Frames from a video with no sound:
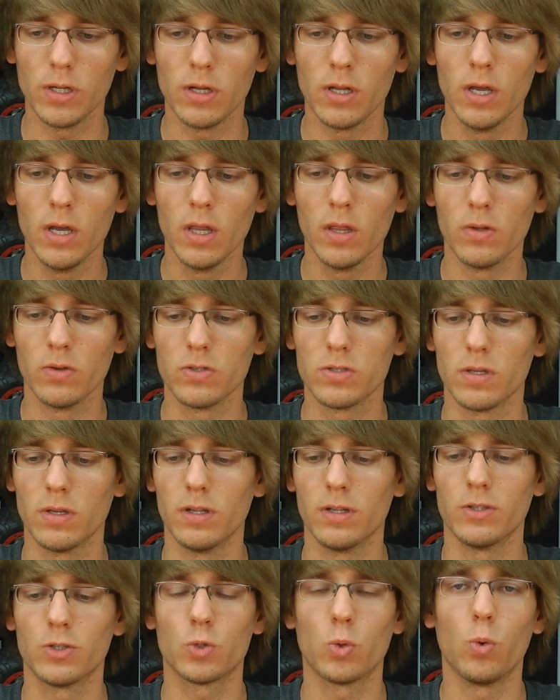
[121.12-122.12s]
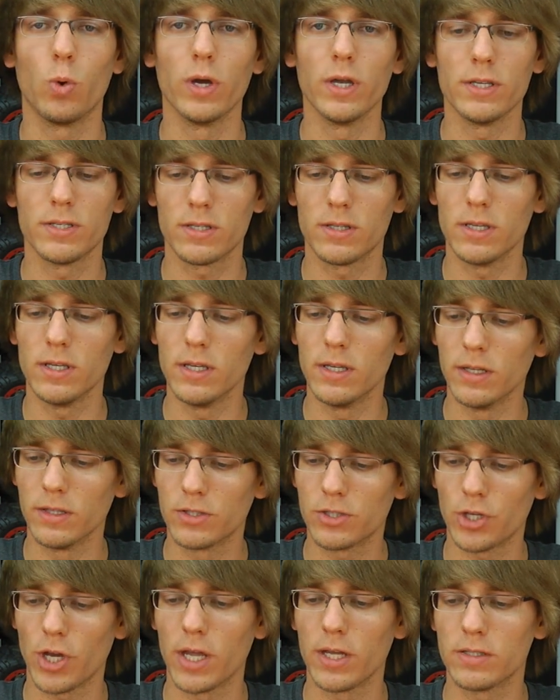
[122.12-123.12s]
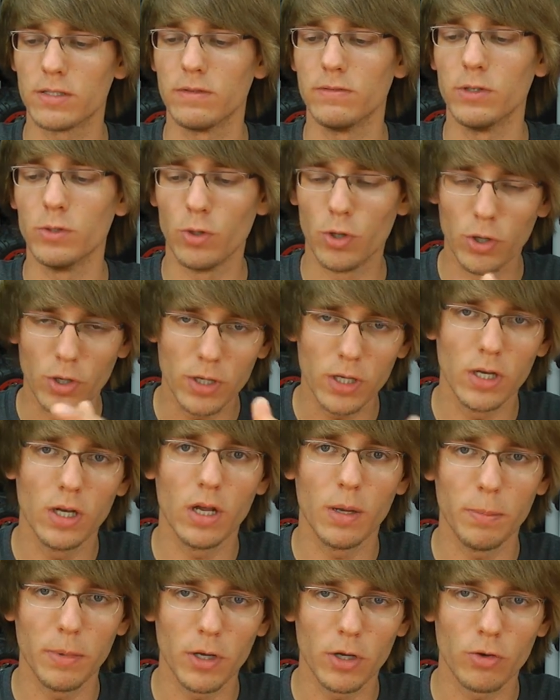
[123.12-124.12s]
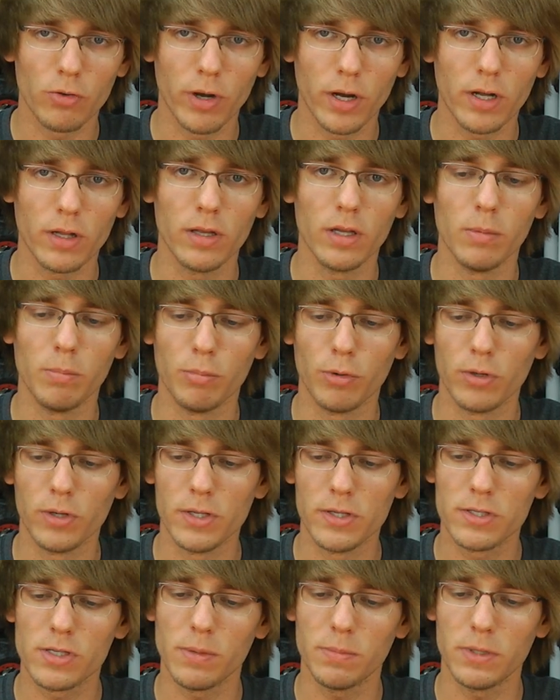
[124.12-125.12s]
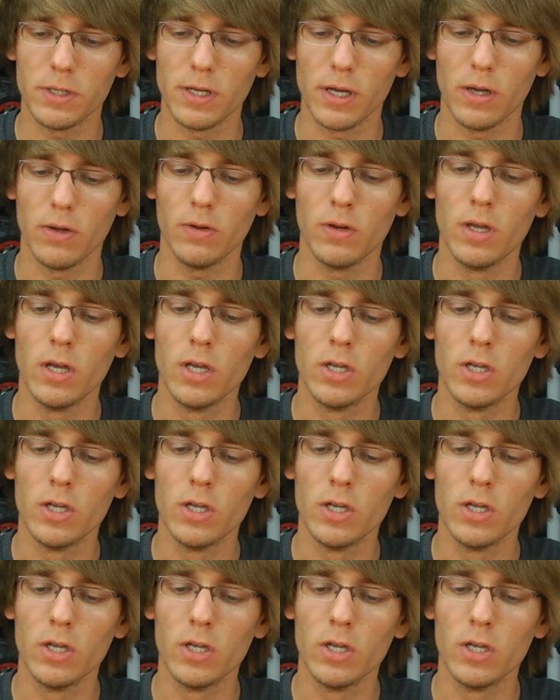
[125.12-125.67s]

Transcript: it. There's twice the chance of you hooking it up incorrectly and burning something out.